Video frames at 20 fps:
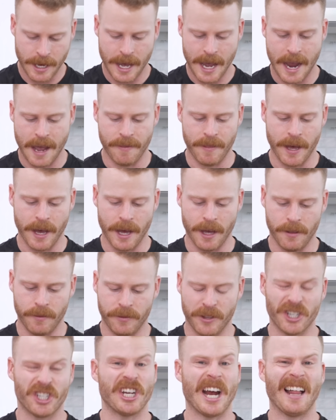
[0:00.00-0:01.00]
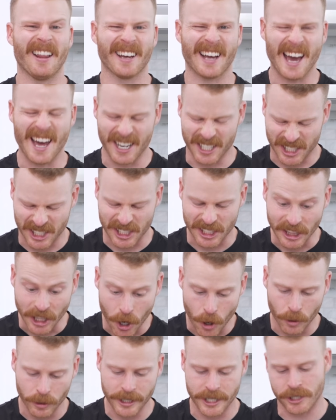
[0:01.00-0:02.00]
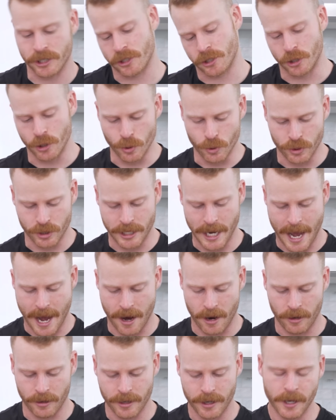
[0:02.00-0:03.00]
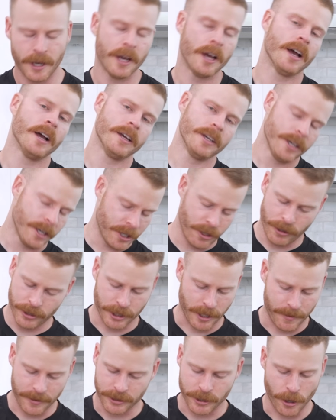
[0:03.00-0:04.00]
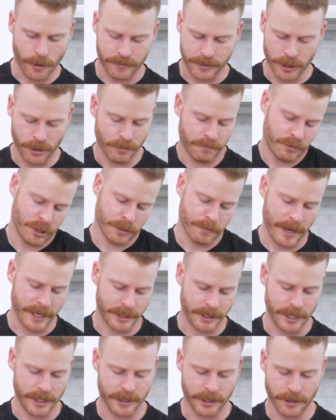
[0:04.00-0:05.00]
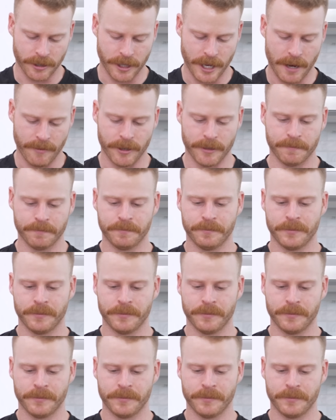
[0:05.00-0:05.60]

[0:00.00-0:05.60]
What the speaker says: And then the shallot kind of slowly stews down. You can do this on the stove too, just makes it easier in the oven.